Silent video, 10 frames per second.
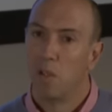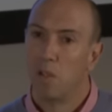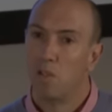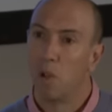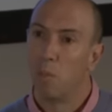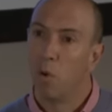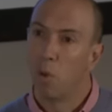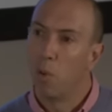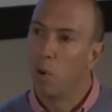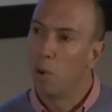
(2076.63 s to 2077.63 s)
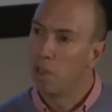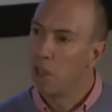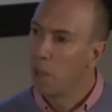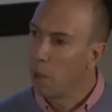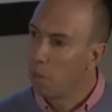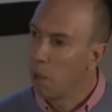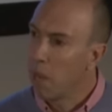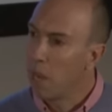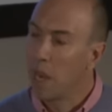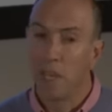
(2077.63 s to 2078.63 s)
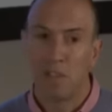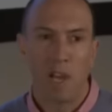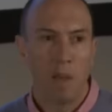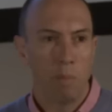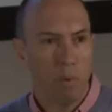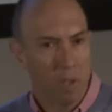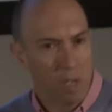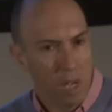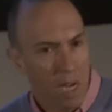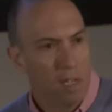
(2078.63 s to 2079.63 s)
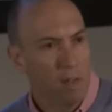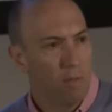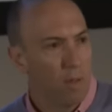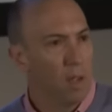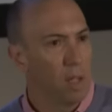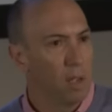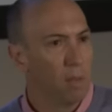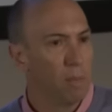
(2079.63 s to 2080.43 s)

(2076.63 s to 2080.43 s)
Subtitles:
So more and more we're thinking about pain as a protective feeling.